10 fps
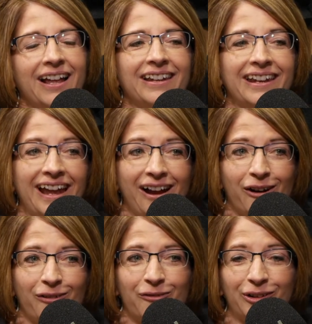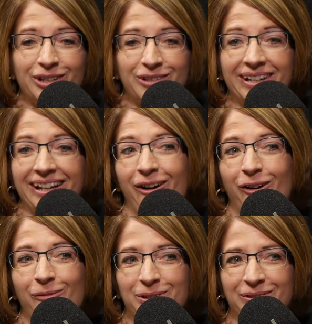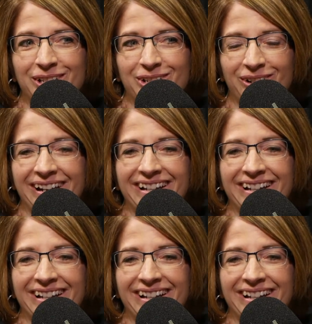Now, first we can hope to enjoy